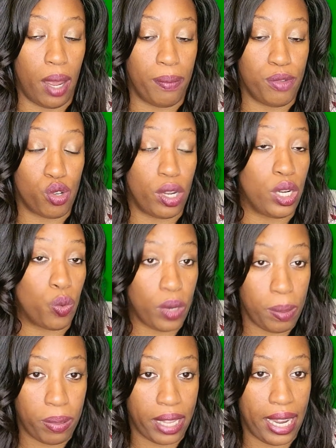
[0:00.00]
join the
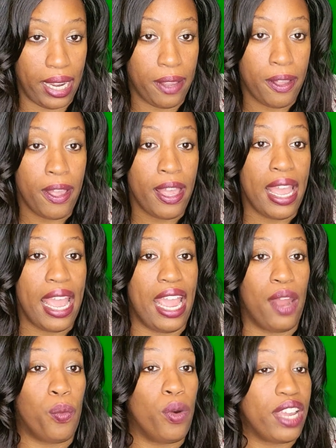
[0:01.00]
replay,
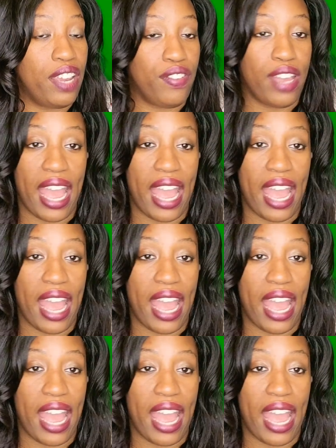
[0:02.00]
and we'll give you